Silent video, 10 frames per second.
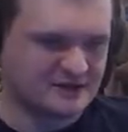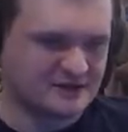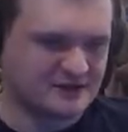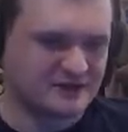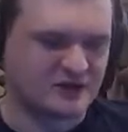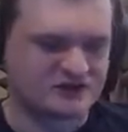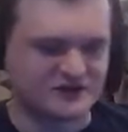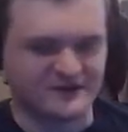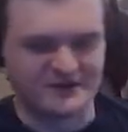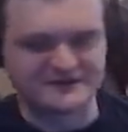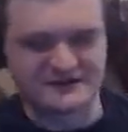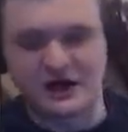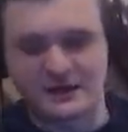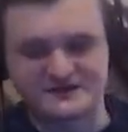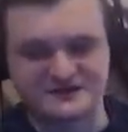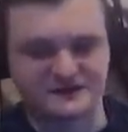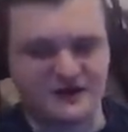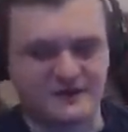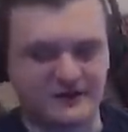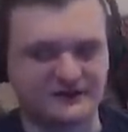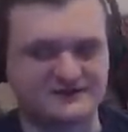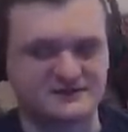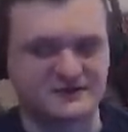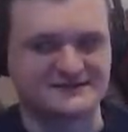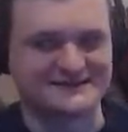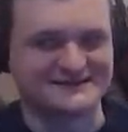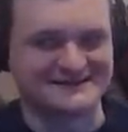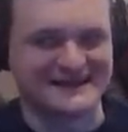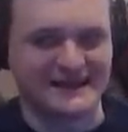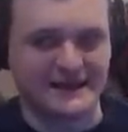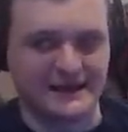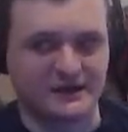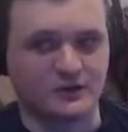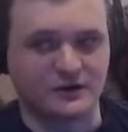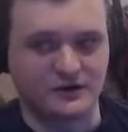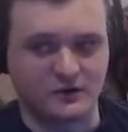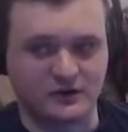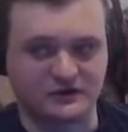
And long jumping is the opposite of ground pounding, it's pressing Z then A while you're walking